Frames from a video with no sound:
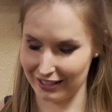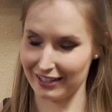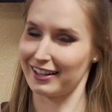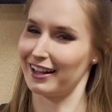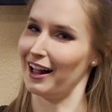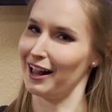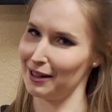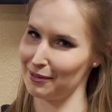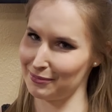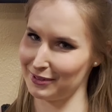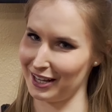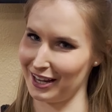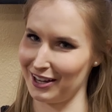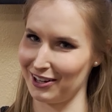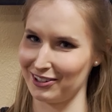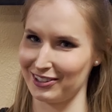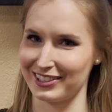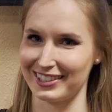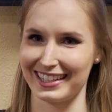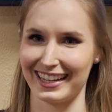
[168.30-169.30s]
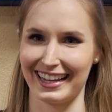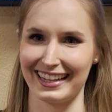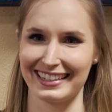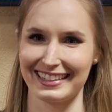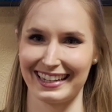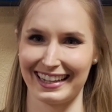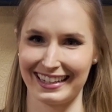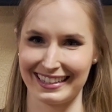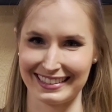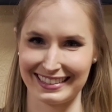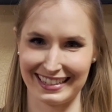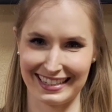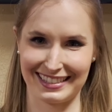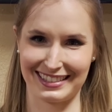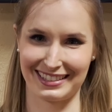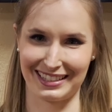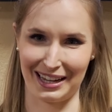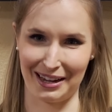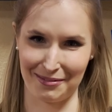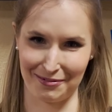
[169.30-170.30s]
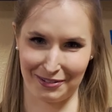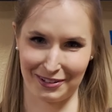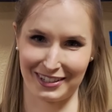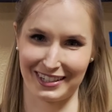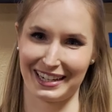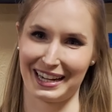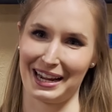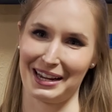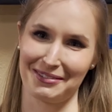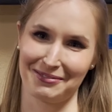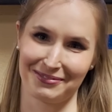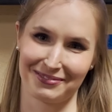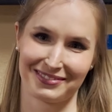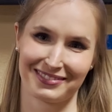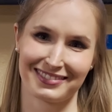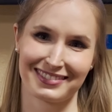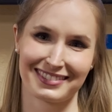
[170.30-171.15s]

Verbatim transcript: calm down and then it's time for the game